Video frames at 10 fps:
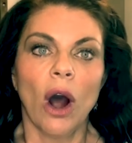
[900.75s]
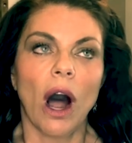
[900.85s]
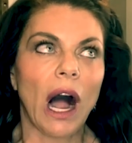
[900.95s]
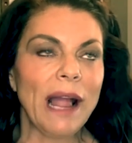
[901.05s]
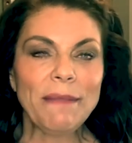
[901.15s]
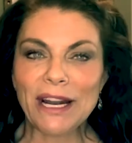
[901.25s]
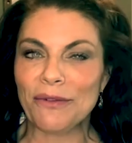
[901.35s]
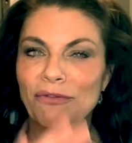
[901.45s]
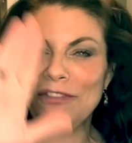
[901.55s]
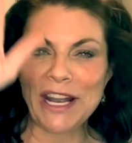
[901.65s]
I made a
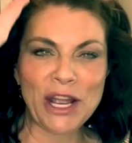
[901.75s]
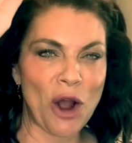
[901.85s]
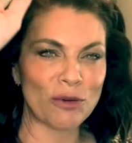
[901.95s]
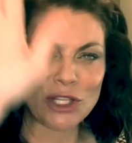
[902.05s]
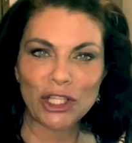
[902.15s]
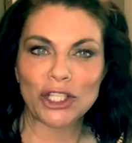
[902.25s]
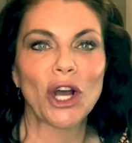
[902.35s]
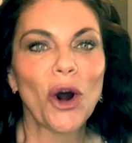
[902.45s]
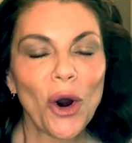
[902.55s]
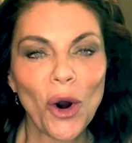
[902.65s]
video
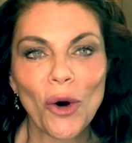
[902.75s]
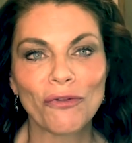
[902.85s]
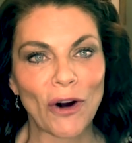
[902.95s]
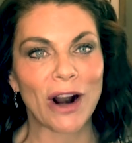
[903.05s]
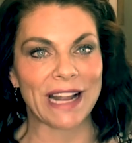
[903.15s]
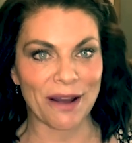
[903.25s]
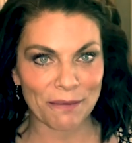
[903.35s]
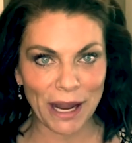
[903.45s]
so far down on my